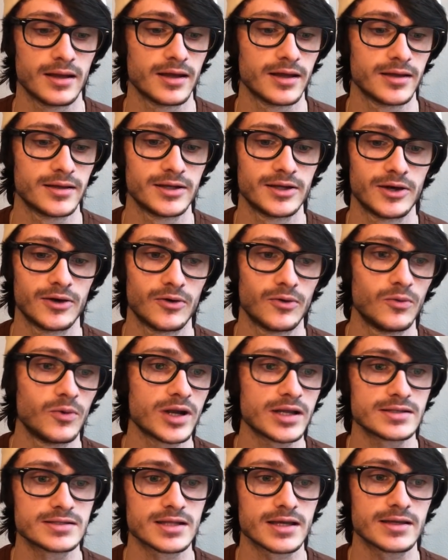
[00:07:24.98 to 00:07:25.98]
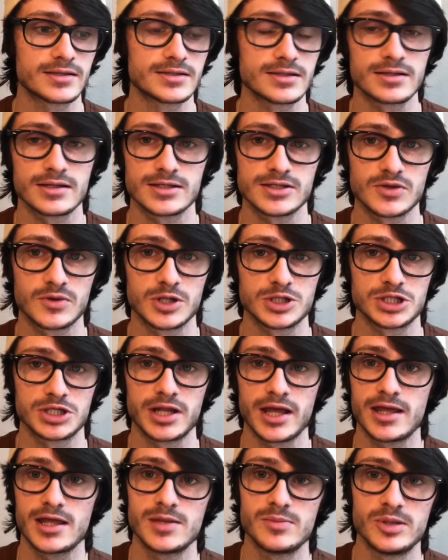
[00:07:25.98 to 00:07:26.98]
you know, what is the answer to this question,
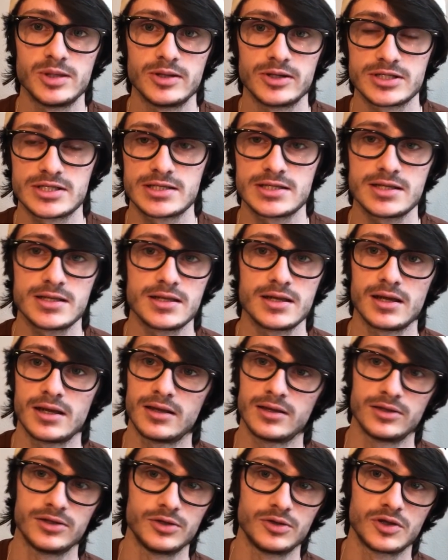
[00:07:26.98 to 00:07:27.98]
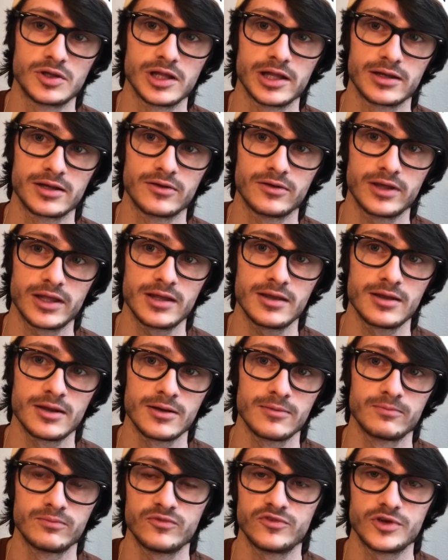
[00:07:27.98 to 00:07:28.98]
A, B, or C? You click
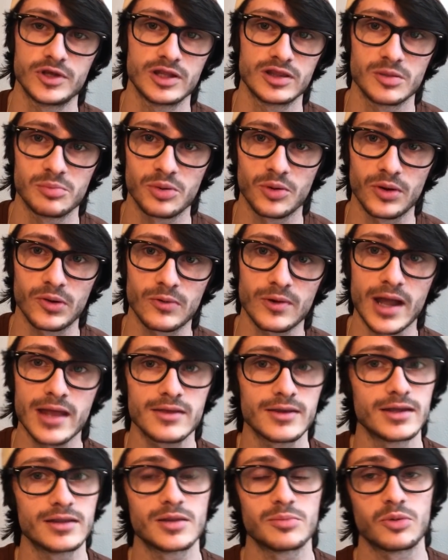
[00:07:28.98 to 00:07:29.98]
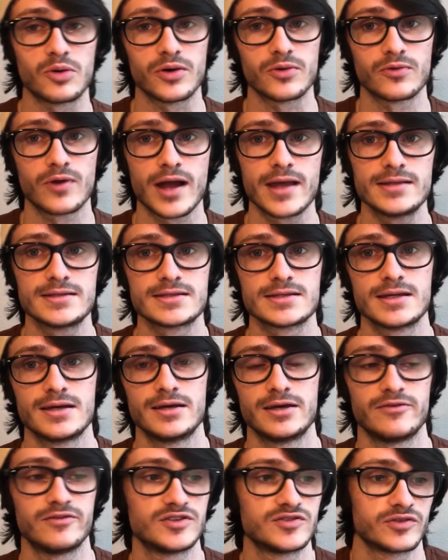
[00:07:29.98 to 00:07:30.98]
here. If you get the point right, you get the point right.
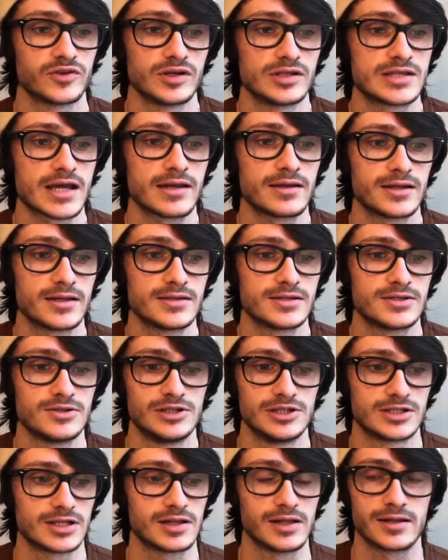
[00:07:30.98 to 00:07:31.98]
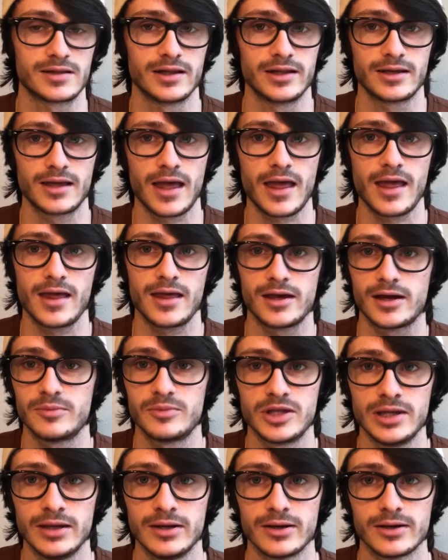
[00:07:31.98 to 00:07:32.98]
If it's for attendance, you just click like A, I'm
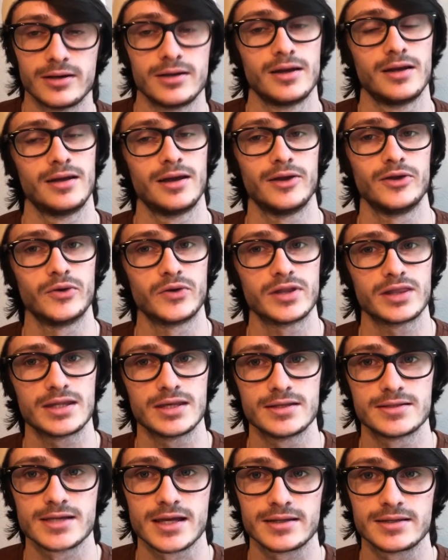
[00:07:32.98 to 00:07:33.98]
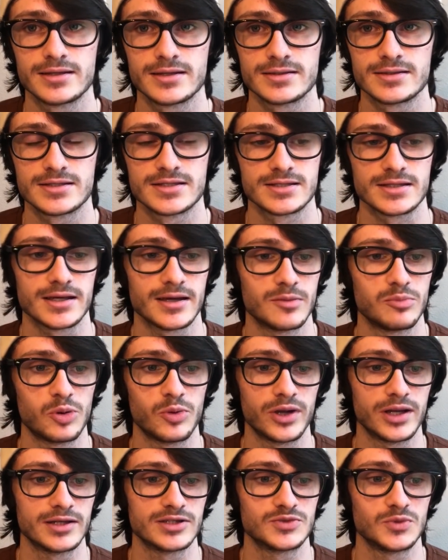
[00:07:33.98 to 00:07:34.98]
here, and you'll get the attendance
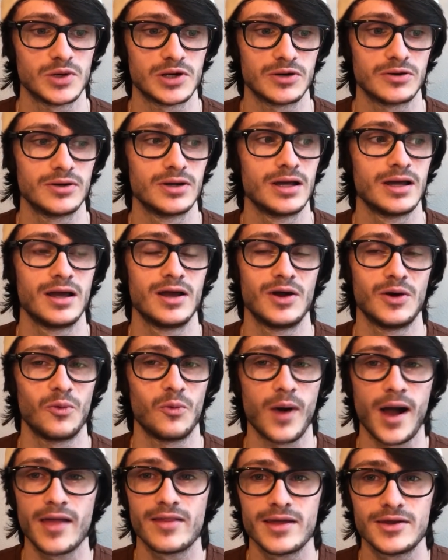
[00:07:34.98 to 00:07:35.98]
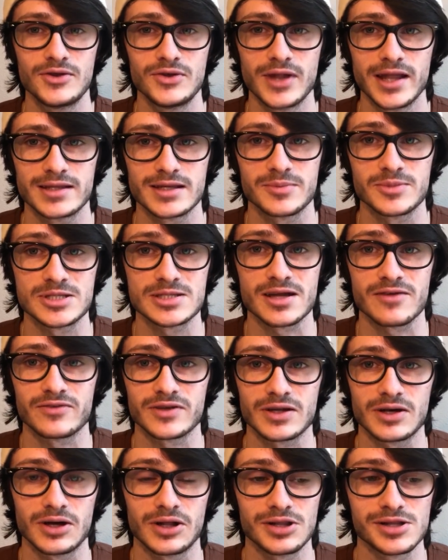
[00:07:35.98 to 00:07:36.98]
point as well. Why they do that type of stuff
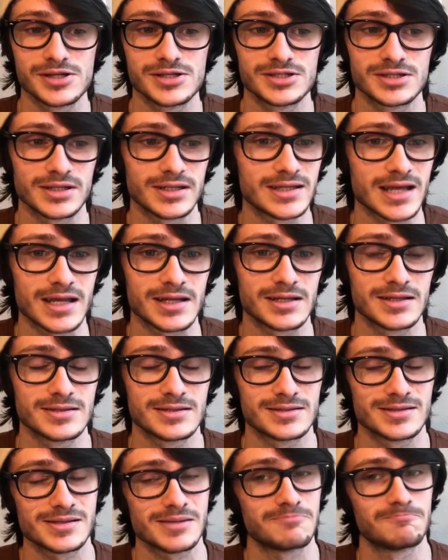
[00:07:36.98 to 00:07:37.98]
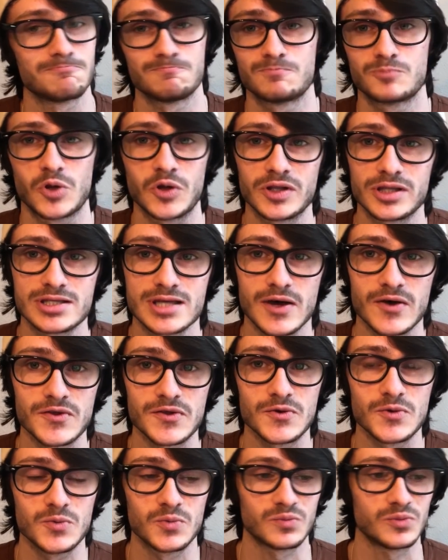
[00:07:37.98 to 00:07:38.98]
in college, attendance, couldn't tell
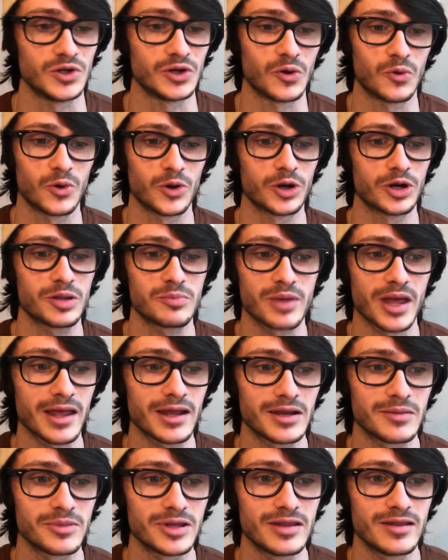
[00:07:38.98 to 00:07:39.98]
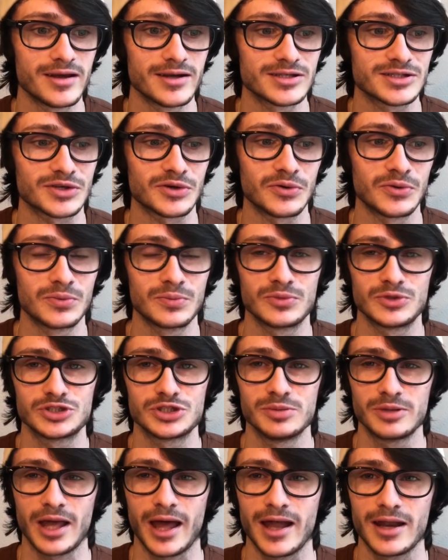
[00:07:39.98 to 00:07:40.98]
you. You know, we're already paying to be there, so it
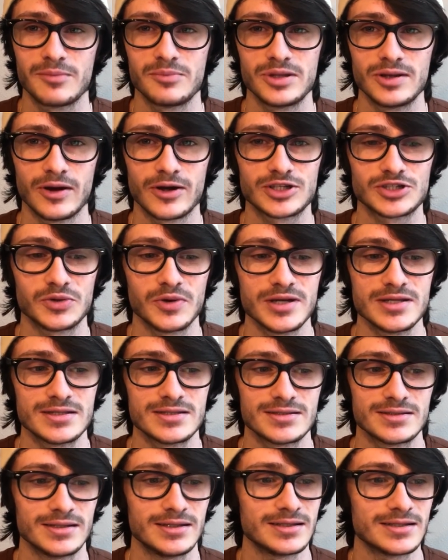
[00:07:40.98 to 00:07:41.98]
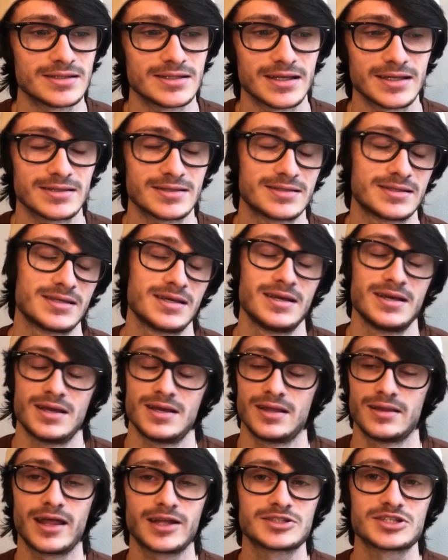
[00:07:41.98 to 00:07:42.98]
should kind of be our choice in a sense.
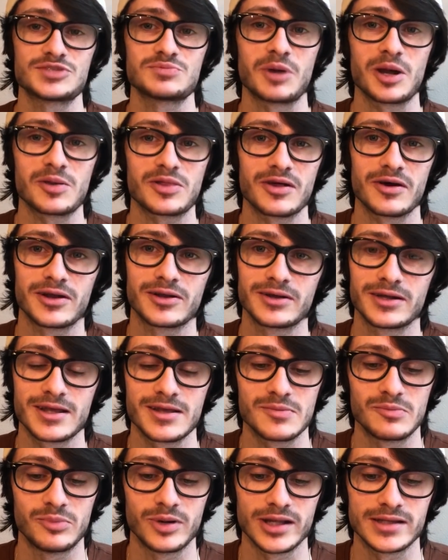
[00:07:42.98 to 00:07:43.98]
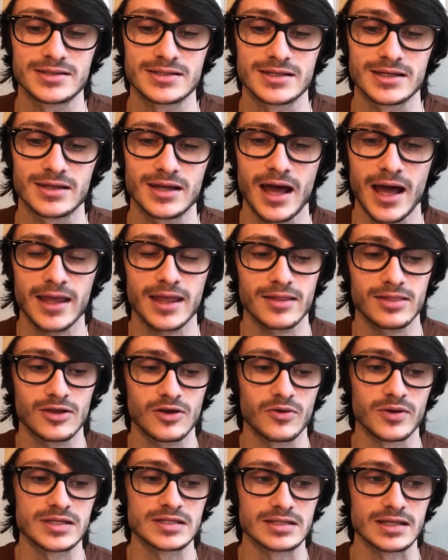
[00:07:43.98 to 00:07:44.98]
That's just my thought on it, but I get the
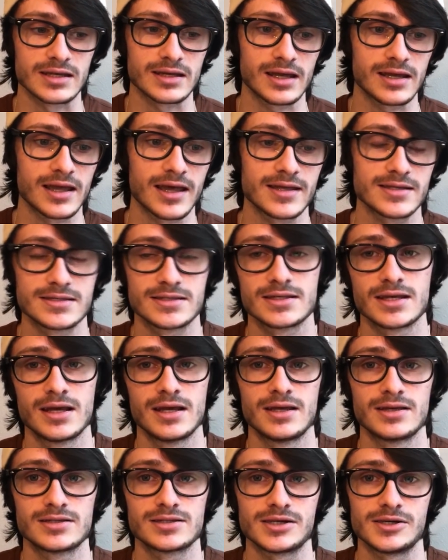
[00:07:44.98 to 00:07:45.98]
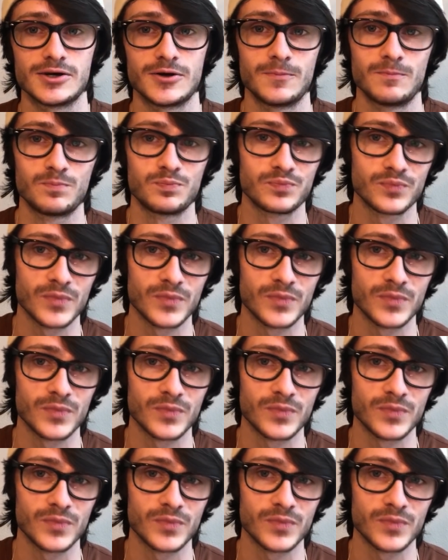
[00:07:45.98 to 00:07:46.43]
quiz thing, I guess. So